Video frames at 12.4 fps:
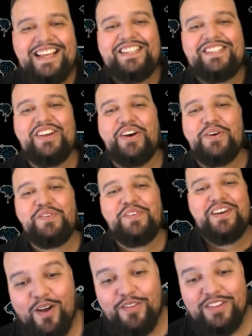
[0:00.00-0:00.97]

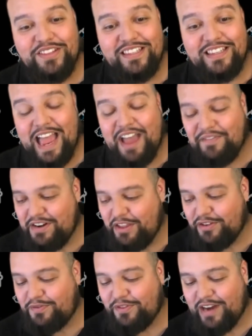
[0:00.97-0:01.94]
So, I have
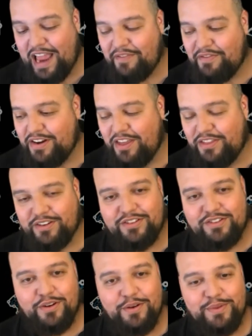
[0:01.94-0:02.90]
another
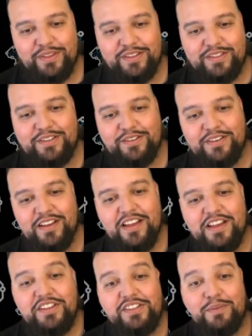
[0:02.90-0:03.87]
story with this too.
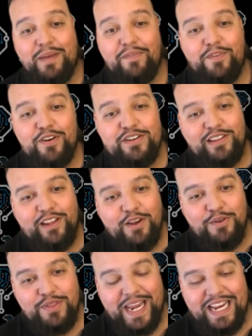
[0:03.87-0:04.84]
So my first
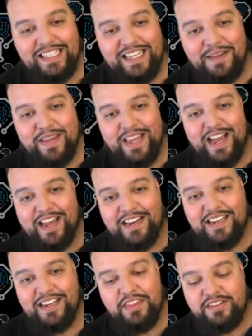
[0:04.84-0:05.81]
load that he sent me
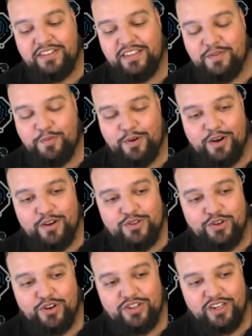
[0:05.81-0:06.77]
on, we're in
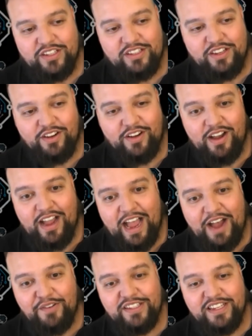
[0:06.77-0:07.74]
Georgia. So
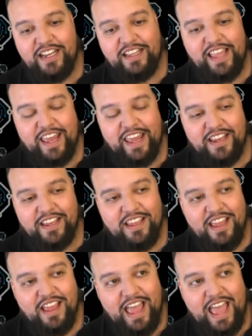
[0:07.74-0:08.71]
I was in Atlanta.
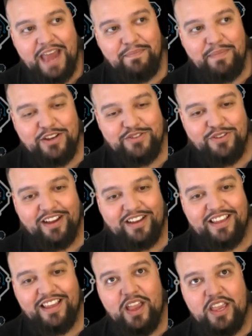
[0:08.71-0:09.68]
I had my
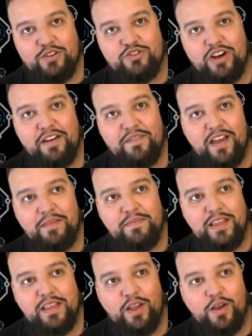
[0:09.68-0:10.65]
truck. He was trying to find
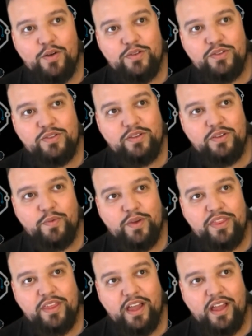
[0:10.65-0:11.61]
me loads
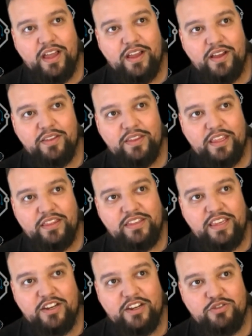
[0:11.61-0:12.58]
with to
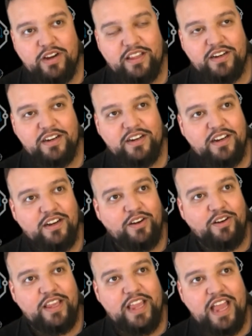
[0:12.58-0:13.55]
get a trailer
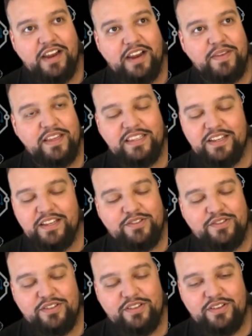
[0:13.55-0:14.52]
early on, because it
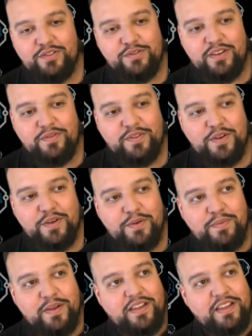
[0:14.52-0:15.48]
was
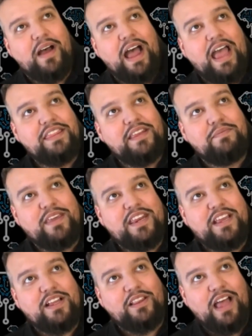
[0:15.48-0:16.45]
difficult. But I ended up
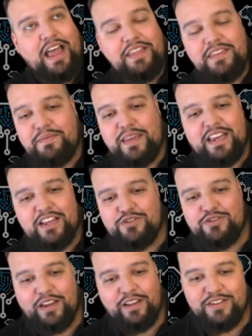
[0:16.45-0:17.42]
getting a
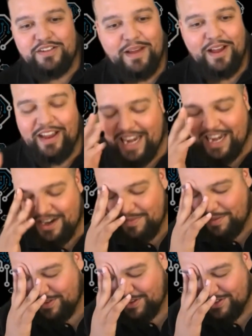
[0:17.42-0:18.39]
trailer somehow. I can't even
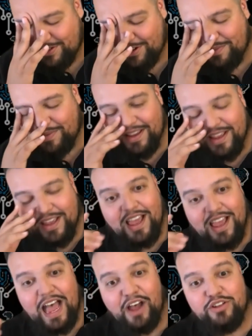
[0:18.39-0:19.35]
remember the story, but
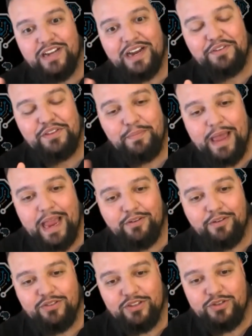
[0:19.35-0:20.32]
I was driving through the back
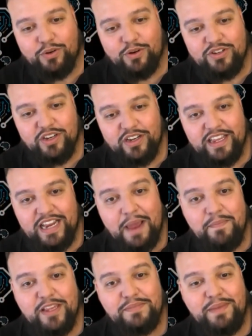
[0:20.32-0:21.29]
roads of Georgia and I
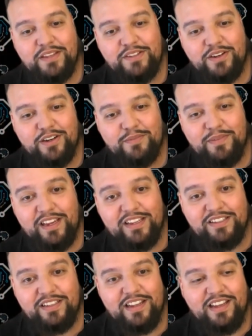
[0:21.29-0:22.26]
missed my turn,
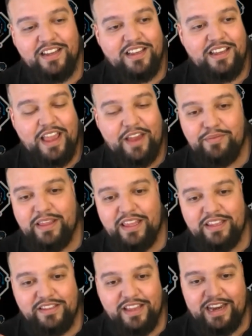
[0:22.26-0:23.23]
because
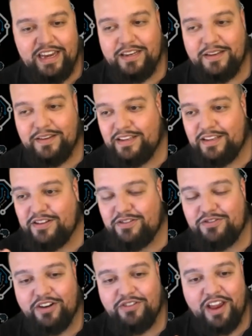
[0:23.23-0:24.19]
everybody that any of those
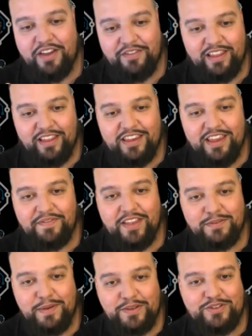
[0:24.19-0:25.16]
truck driving, like, you have to
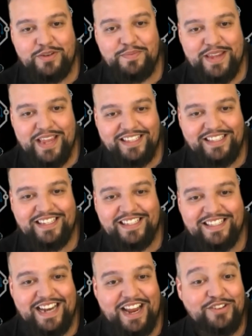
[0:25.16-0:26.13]
have special
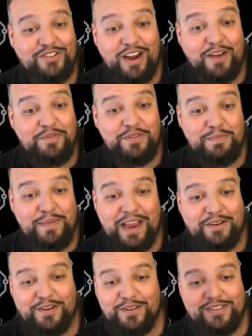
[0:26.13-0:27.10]
GPSs, and I was driving through the
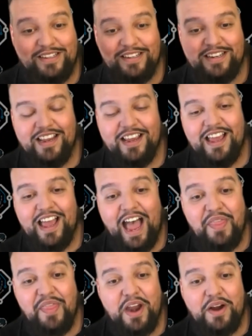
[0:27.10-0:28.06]
back roads, and
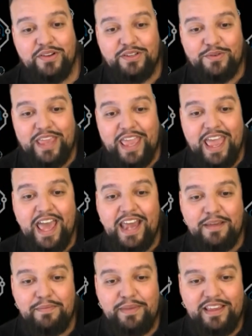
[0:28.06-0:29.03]
I thought I was okay
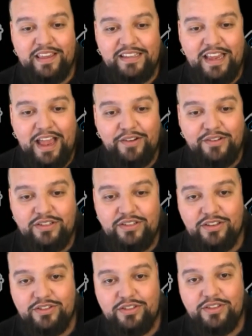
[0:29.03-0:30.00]
at it because I was
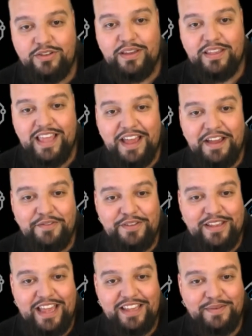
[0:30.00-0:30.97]
used to doing that
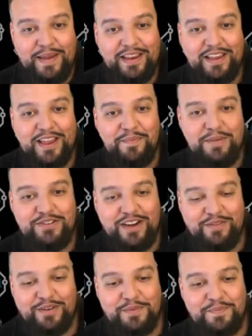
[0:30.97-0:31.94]
as my company
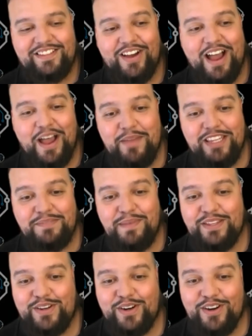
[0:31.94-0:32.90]
driver. So I missed
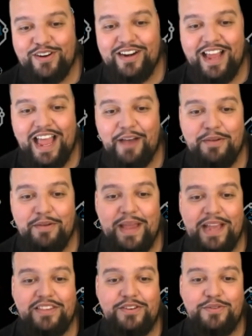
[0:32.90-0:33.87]
my turn. I went
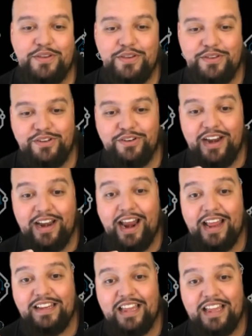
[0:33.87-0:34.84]
back to do a U-turn and
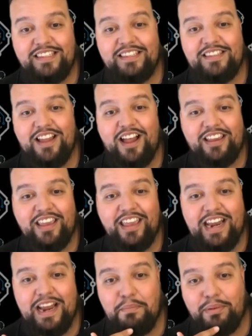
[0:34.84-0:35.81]
I got stuck
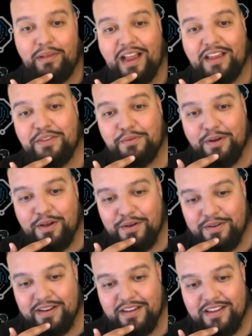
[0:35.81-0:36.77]
and I blocked the
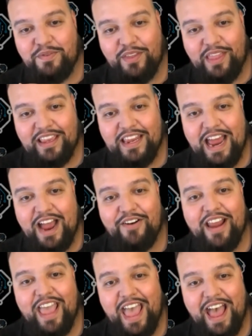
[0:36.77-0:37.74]
road for like an hour
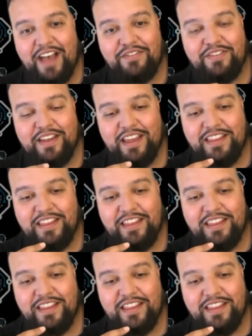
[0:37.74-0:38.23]
and a half.